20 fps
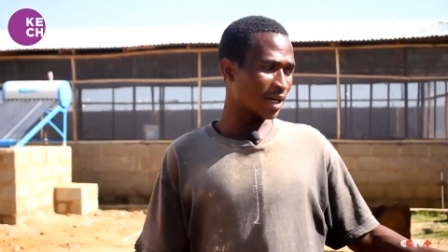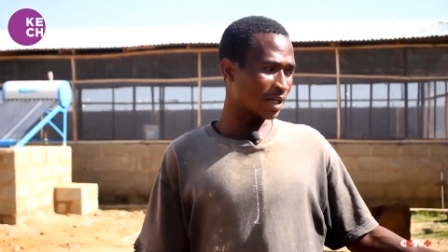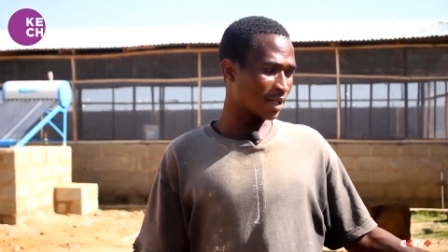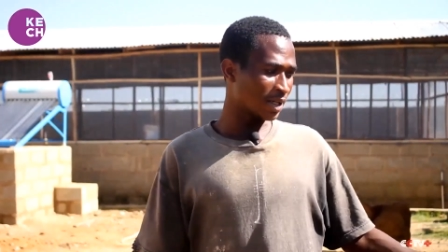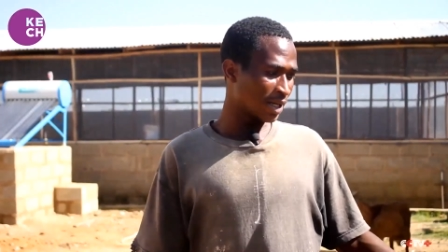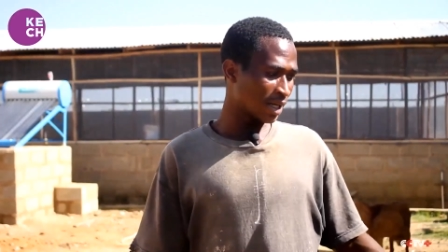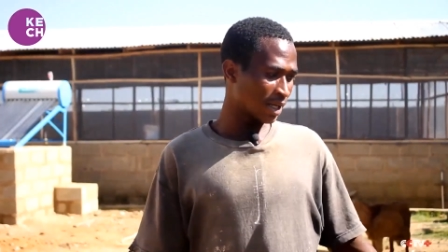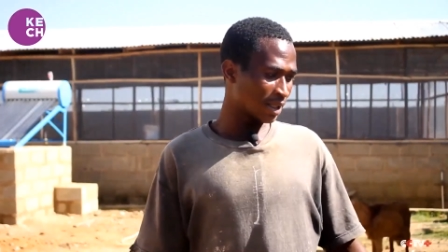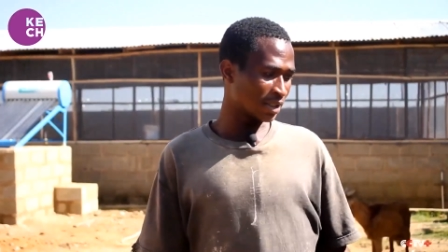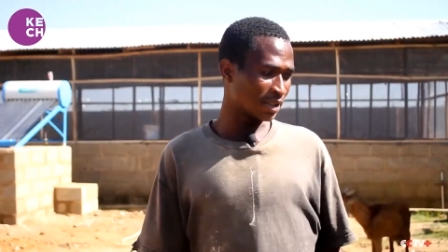
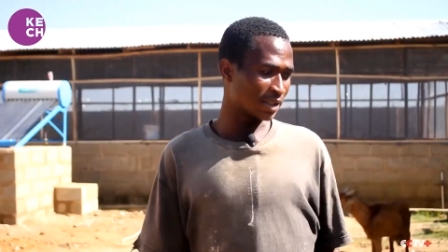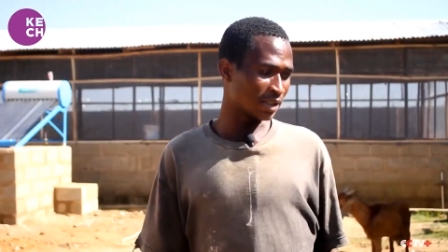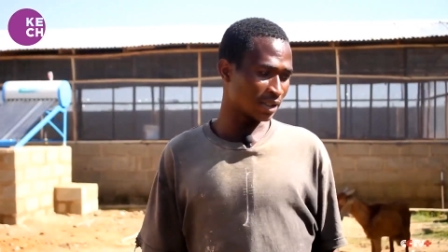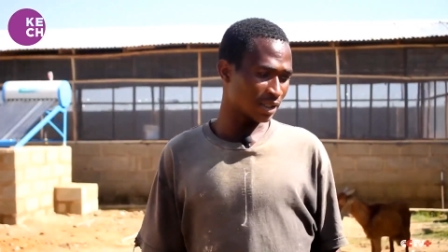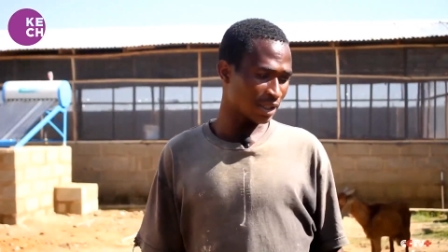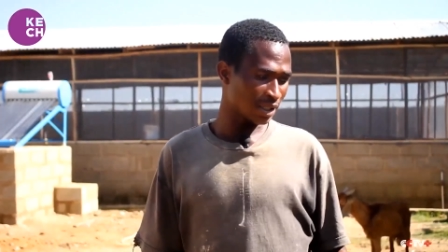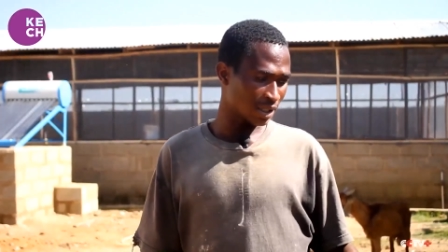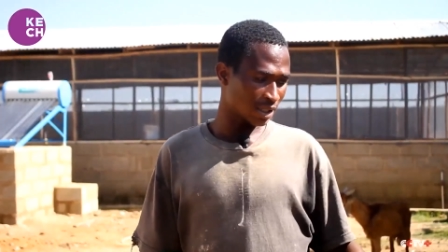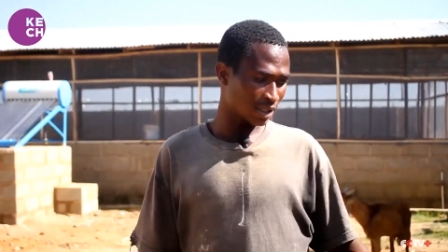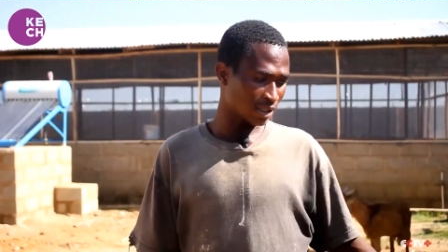either
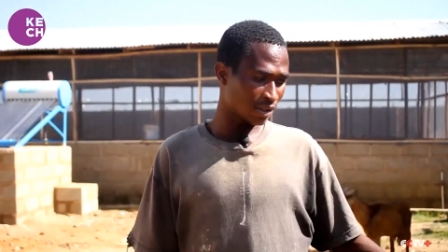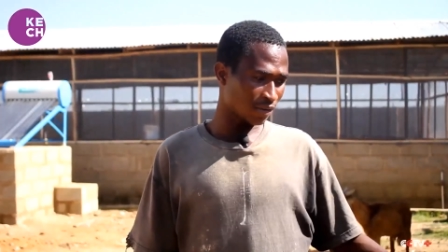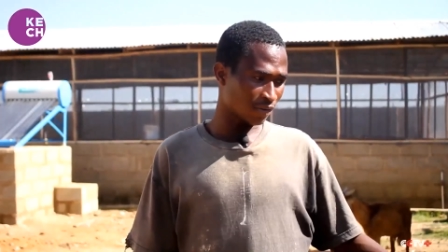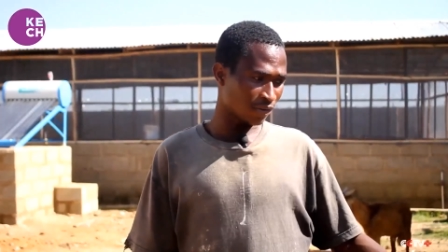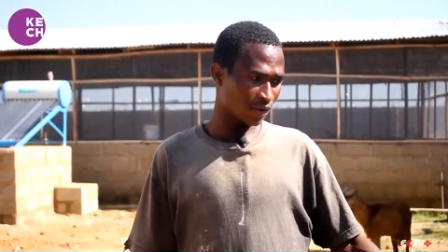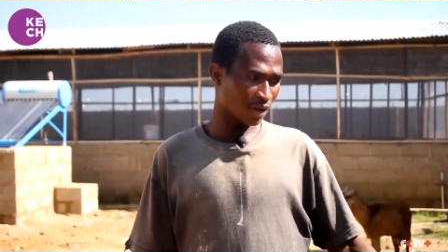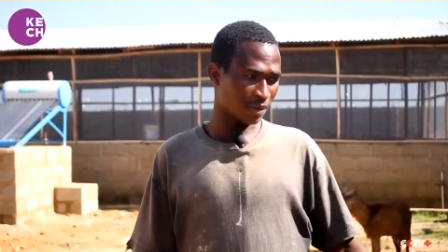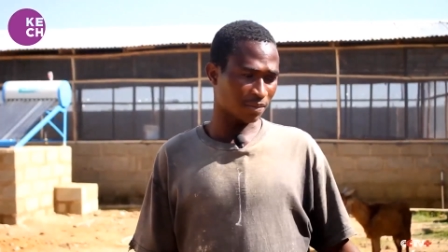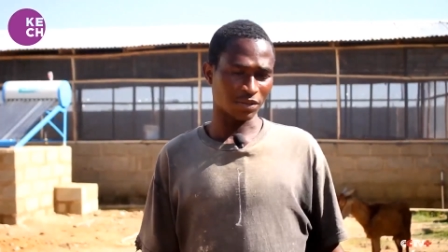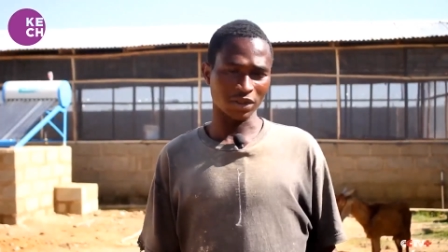potatoes,
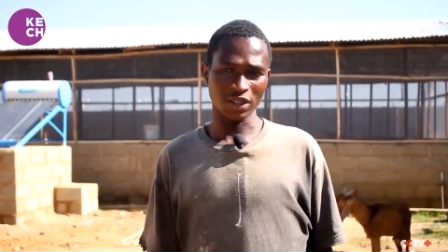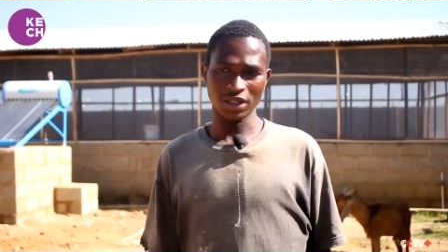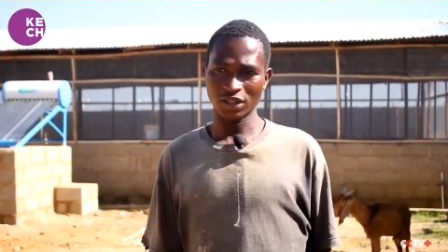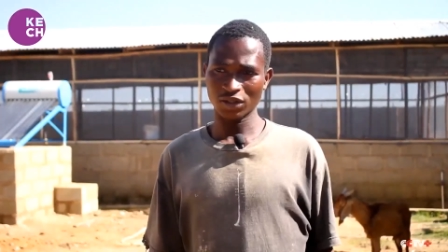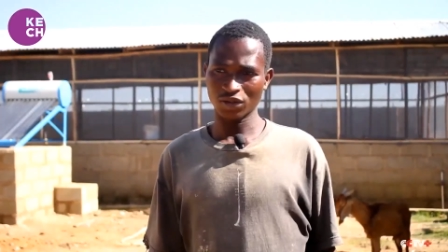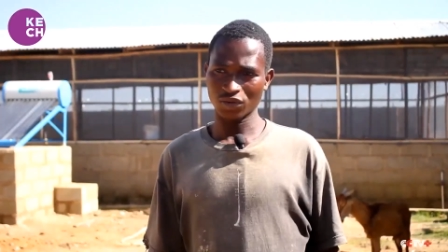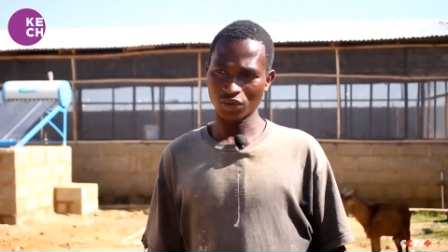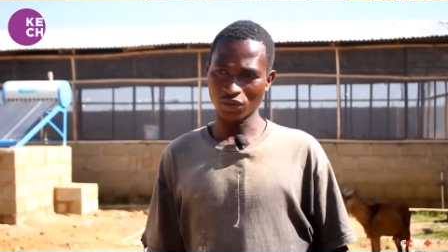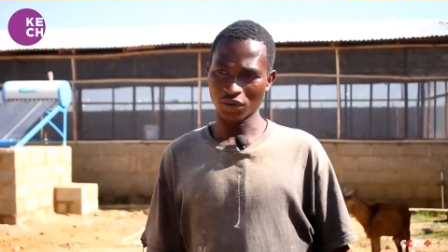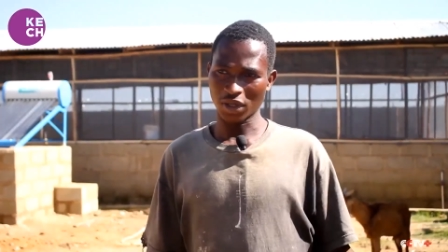
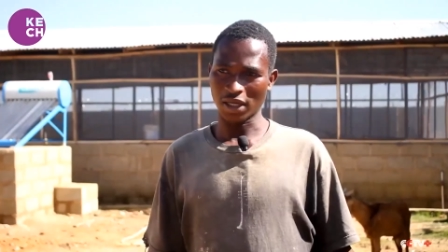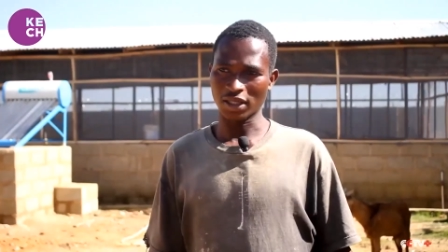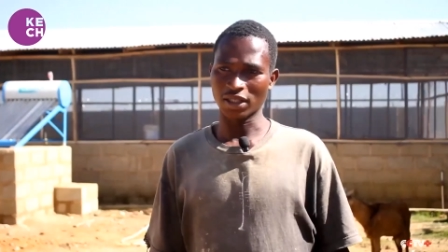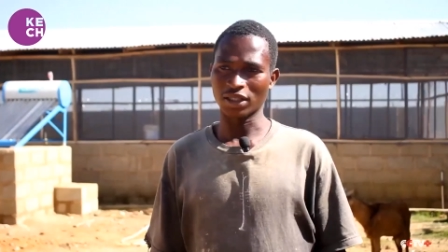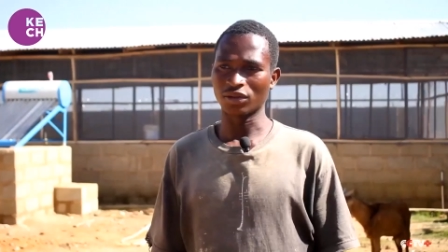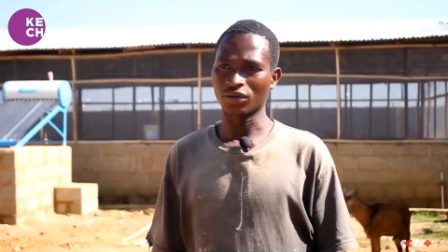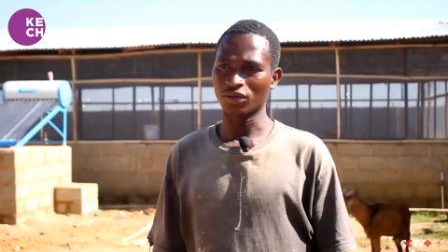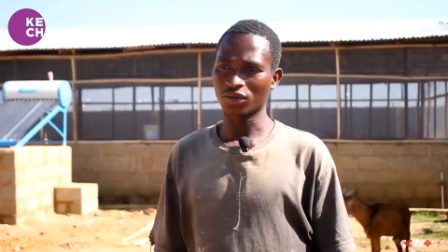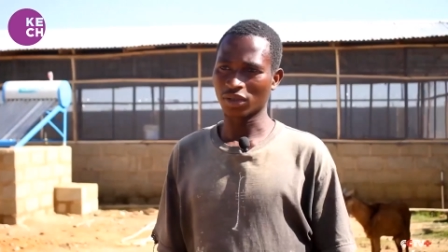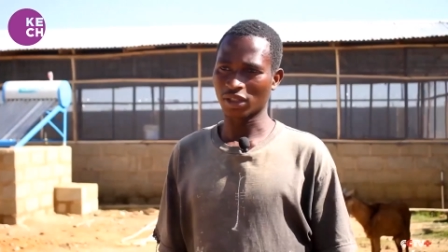maize, or
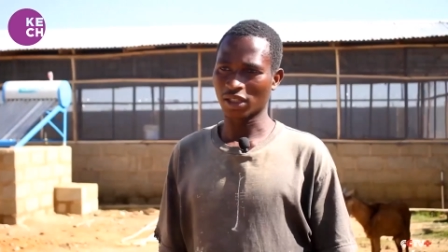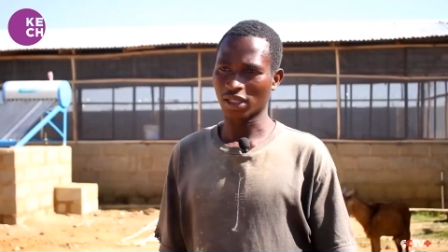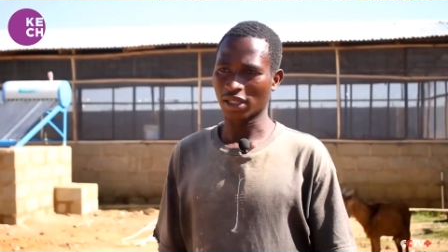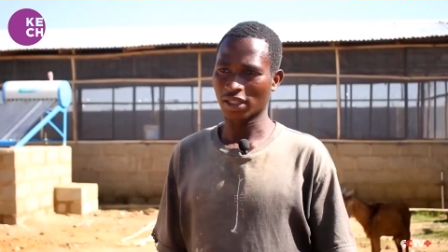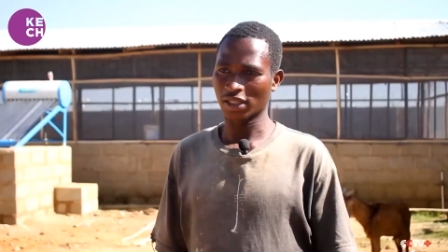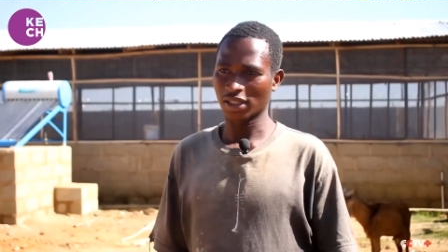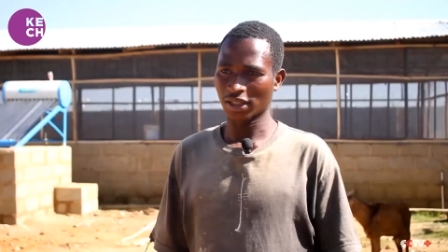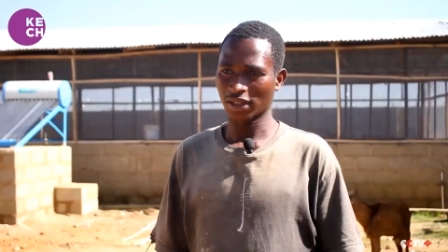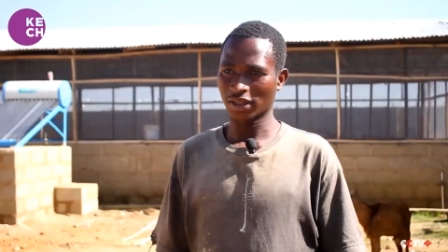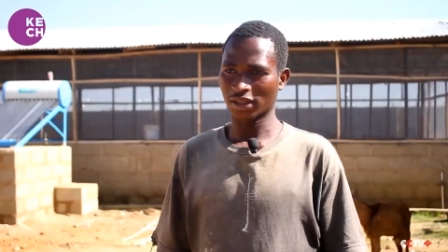even
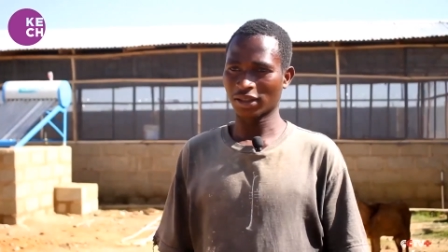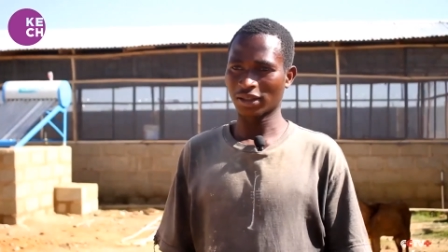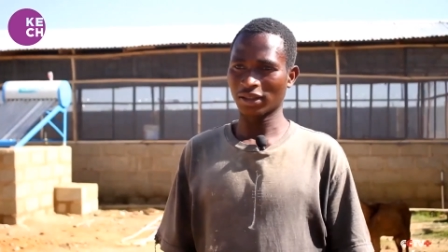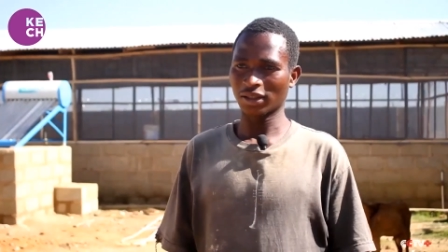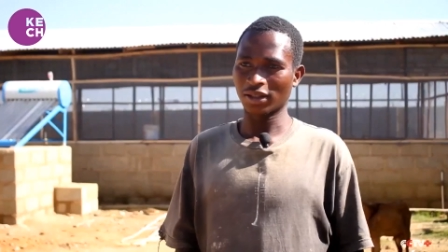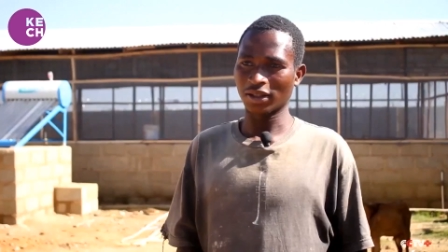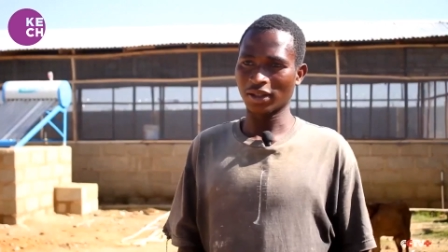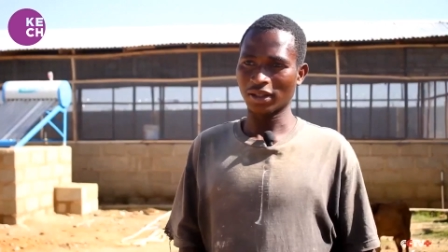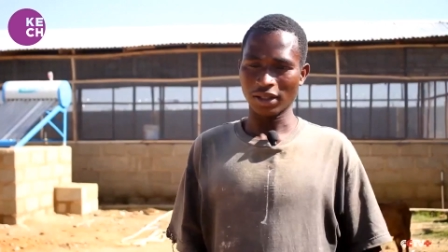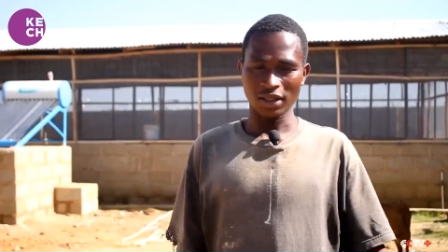avocado
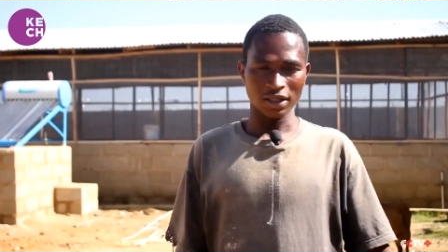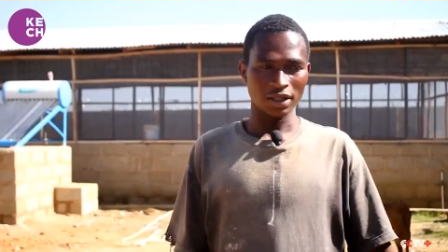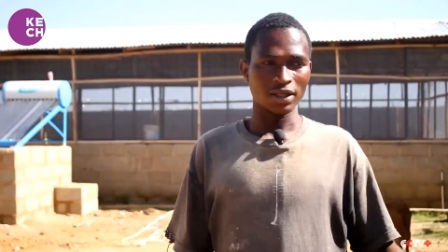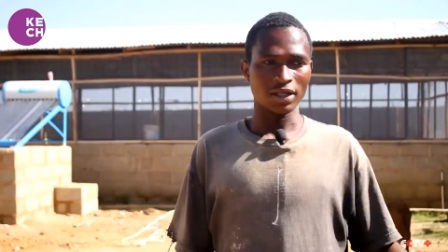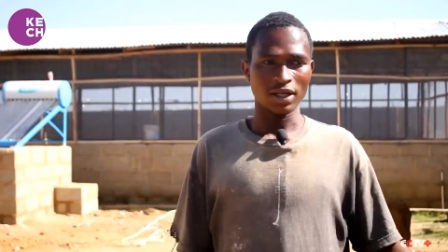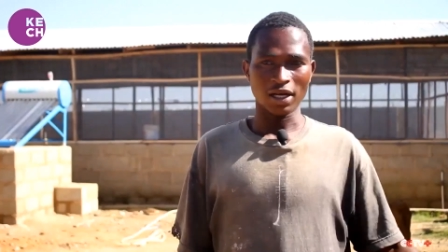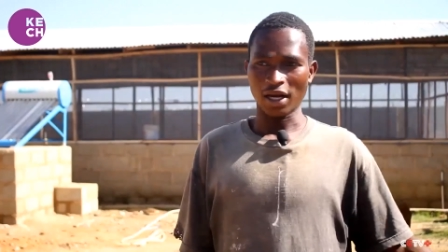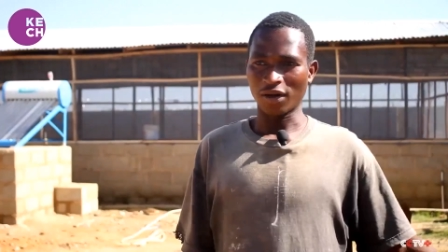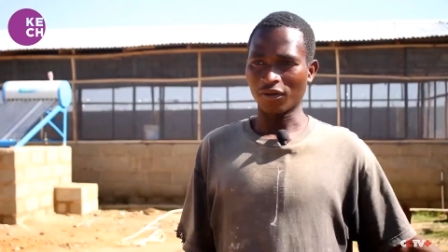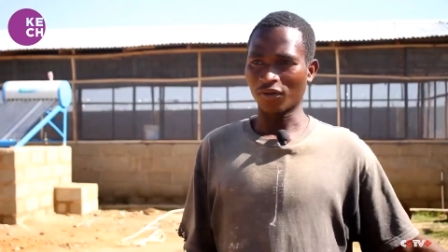trees.
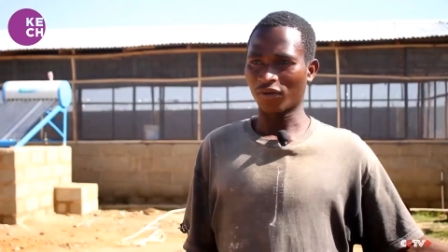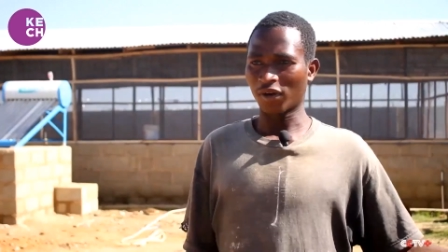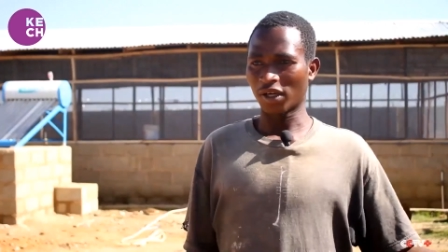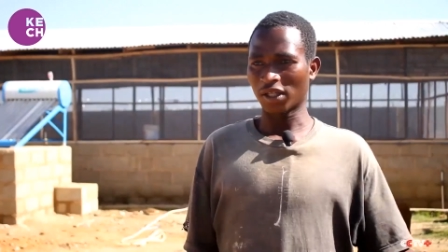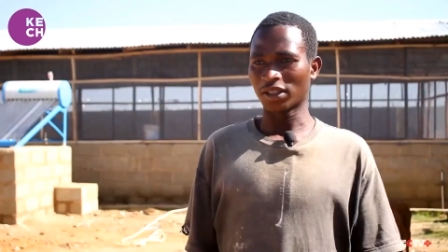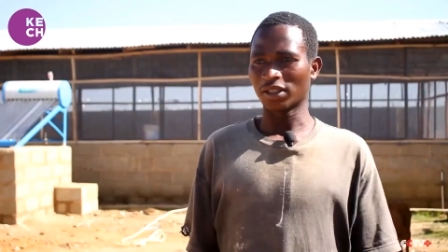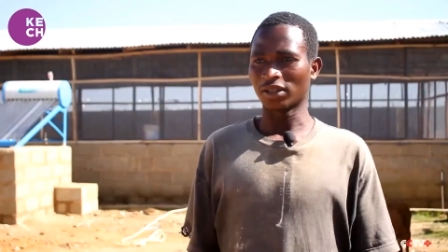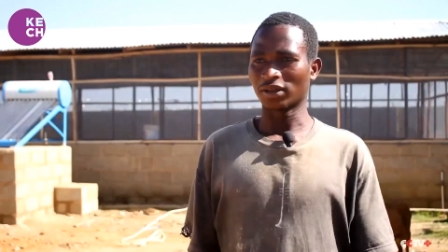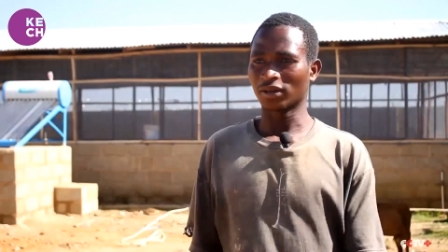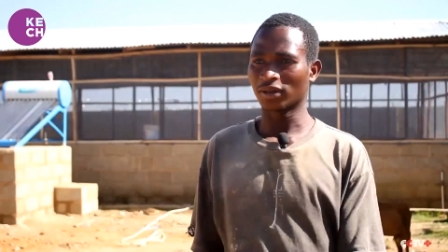We dig a
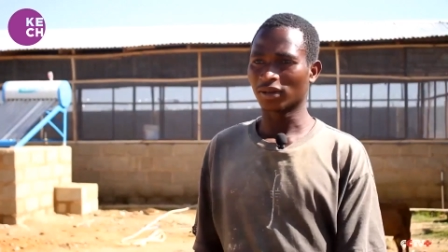hole